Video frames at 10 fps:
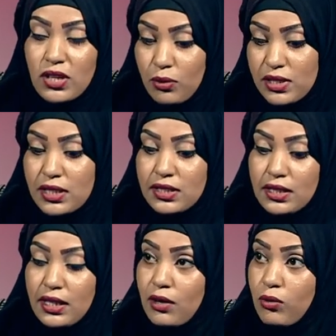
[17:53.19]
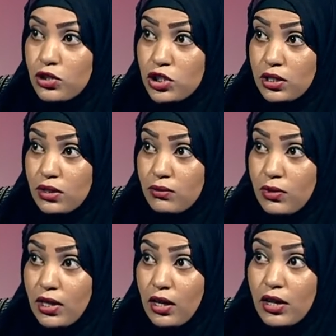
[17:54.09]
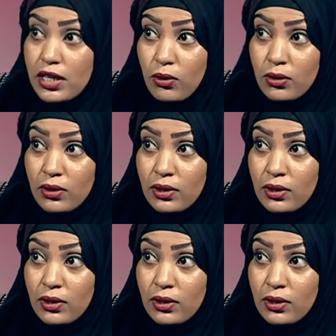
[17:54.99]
Are we sitting there watching what they're going on?